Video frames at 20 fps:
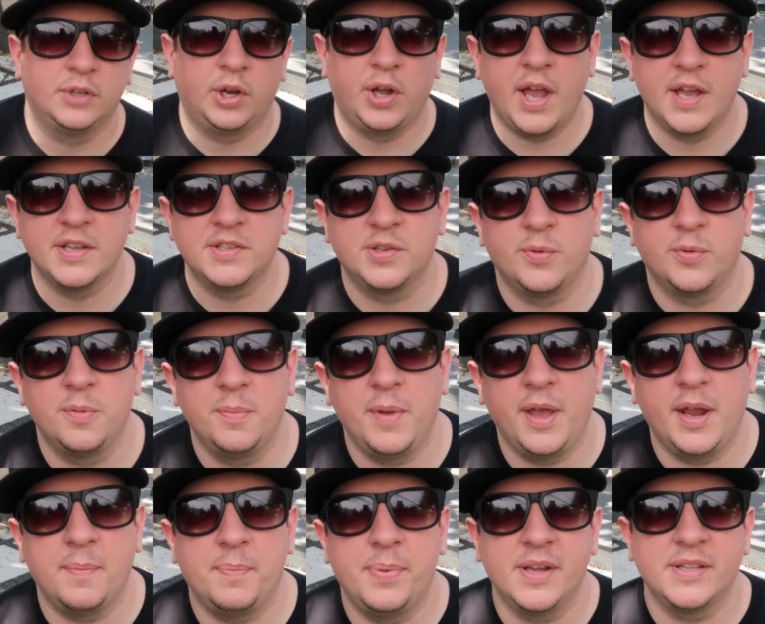Okay, so we
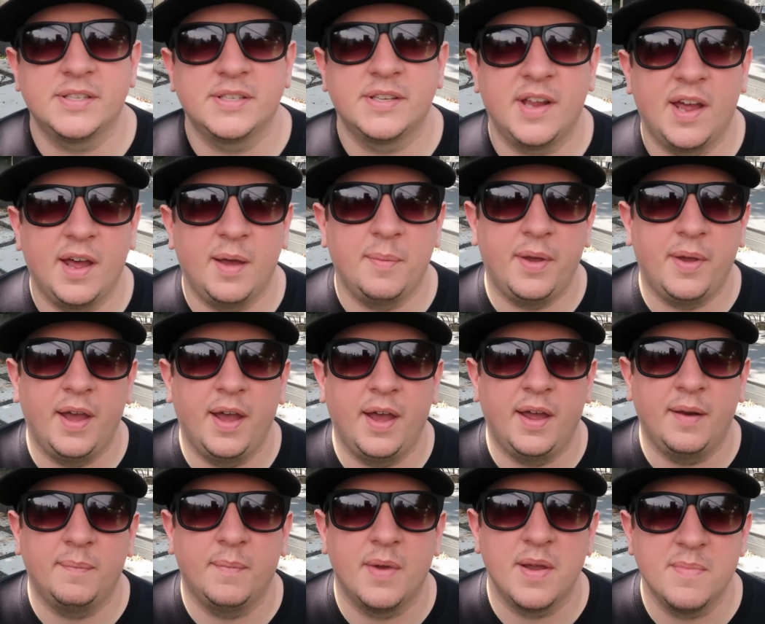made a pit stop
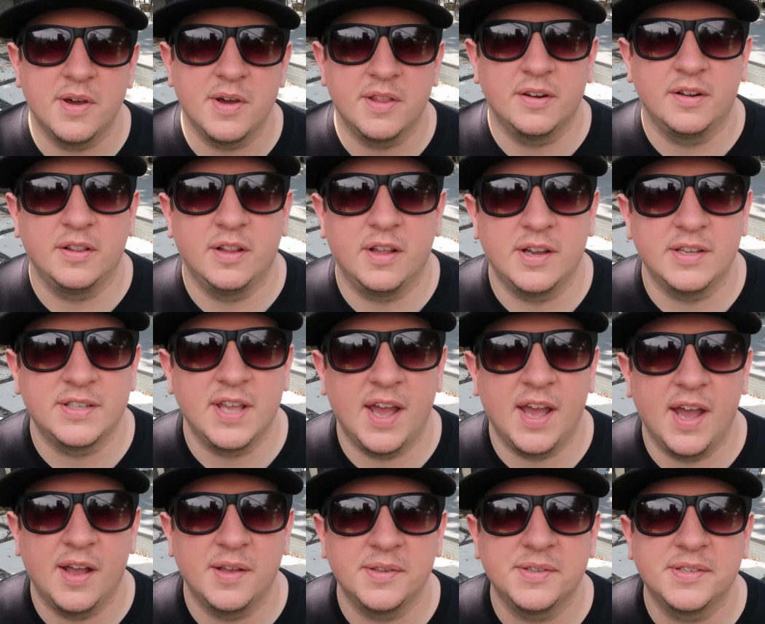at my mother-in-law's
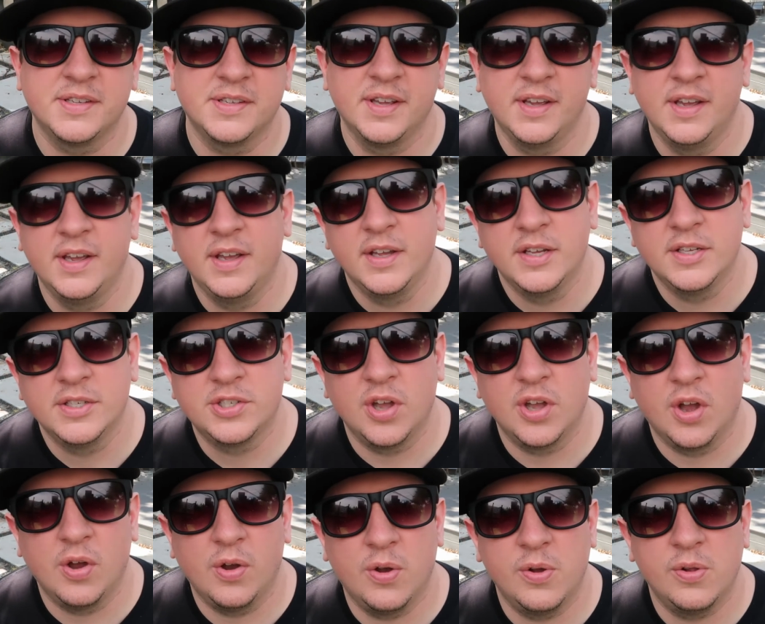house.
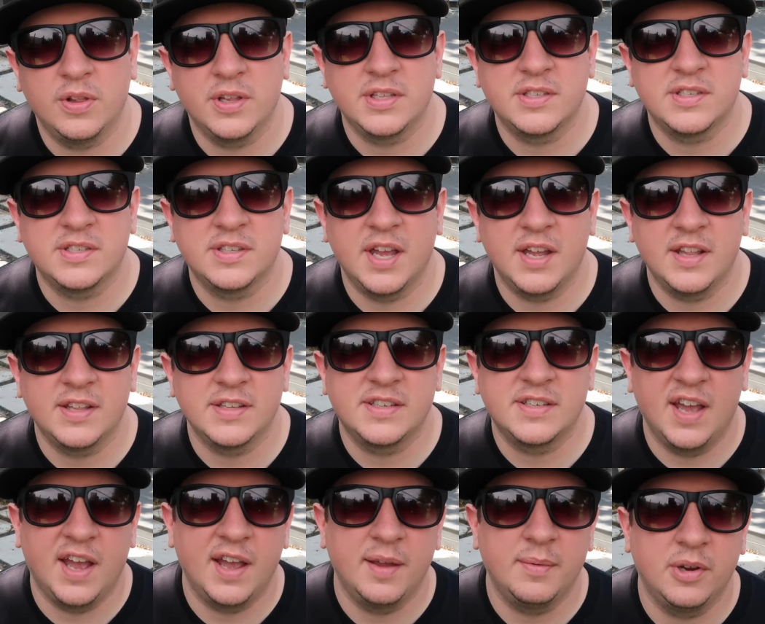So let's take
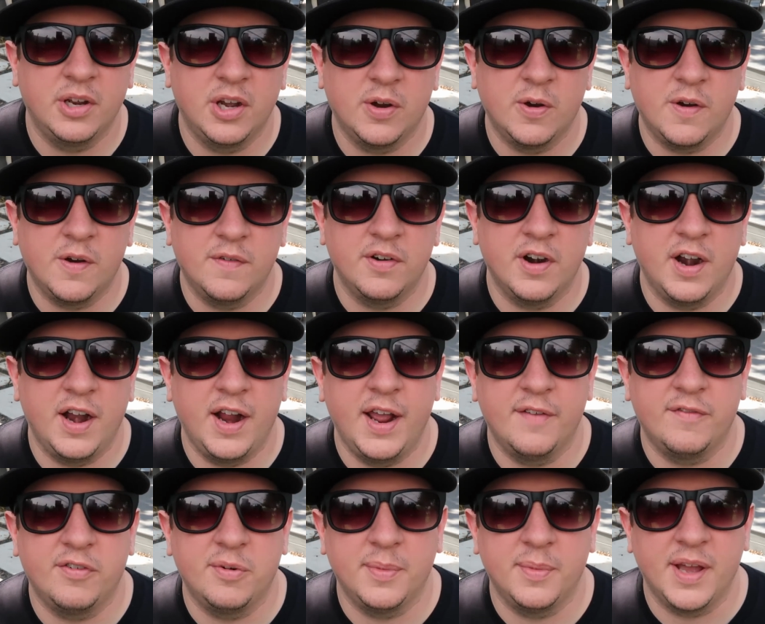this time to go over a
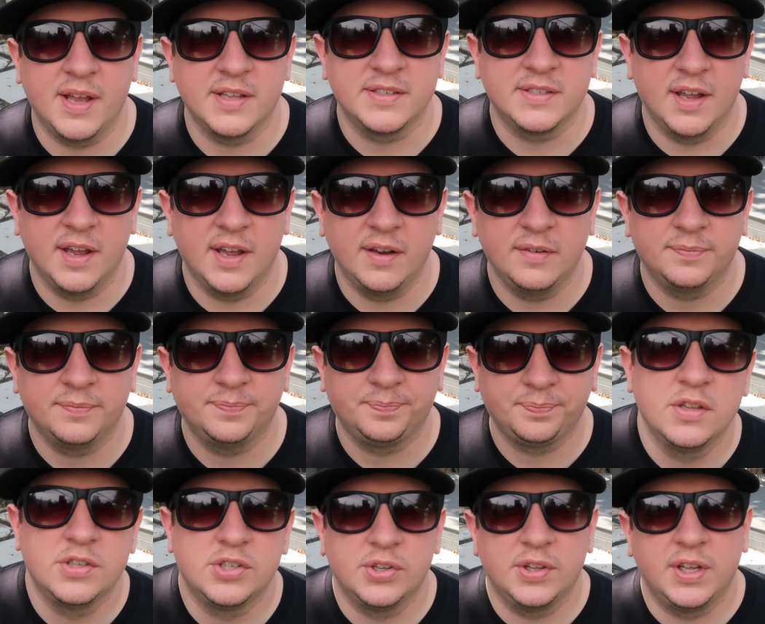hand from last night.
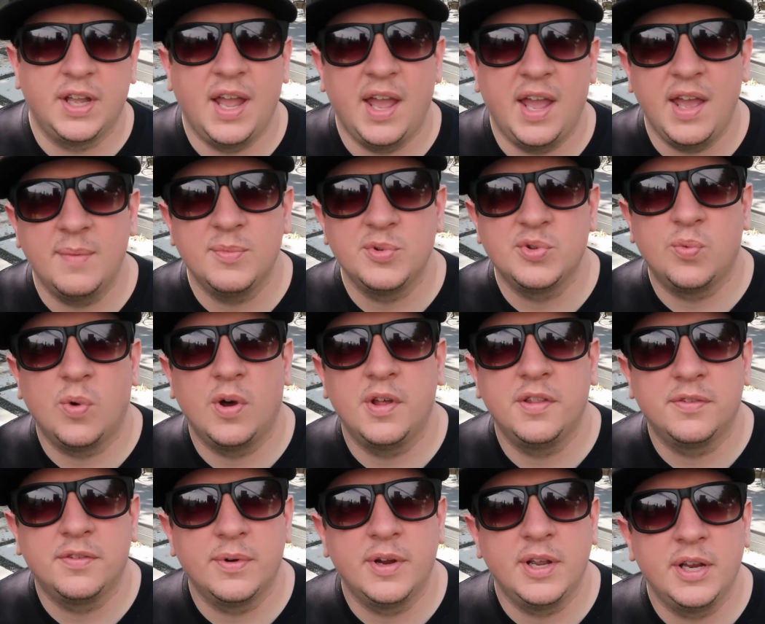So the game is
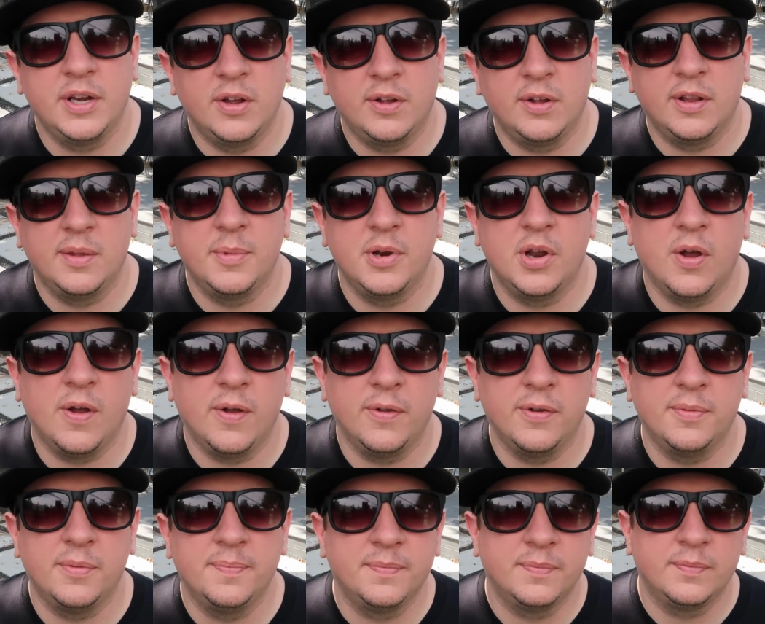1-3 No Limit
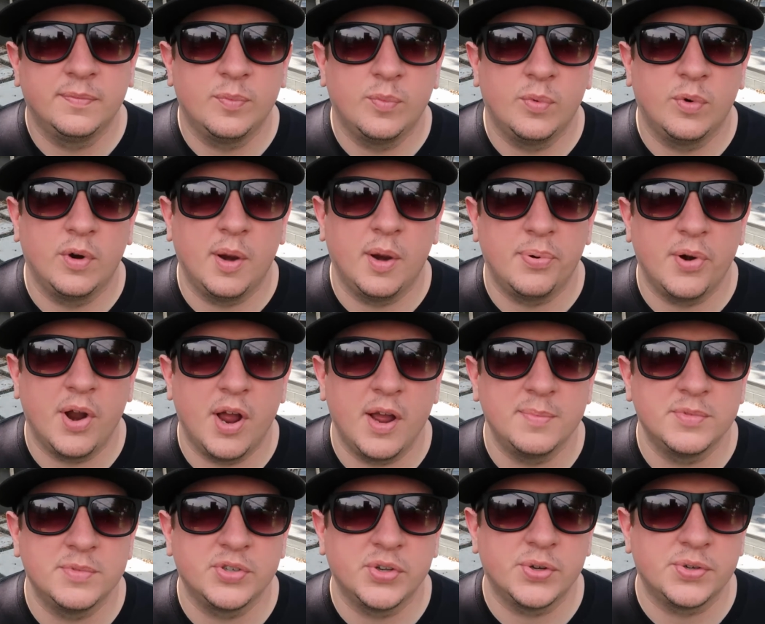Holdem. We're at
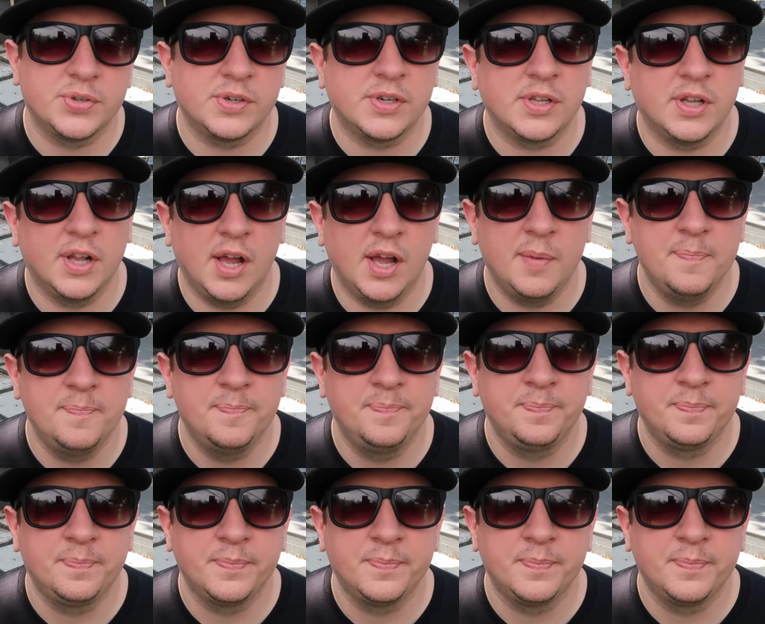Prime Social Club.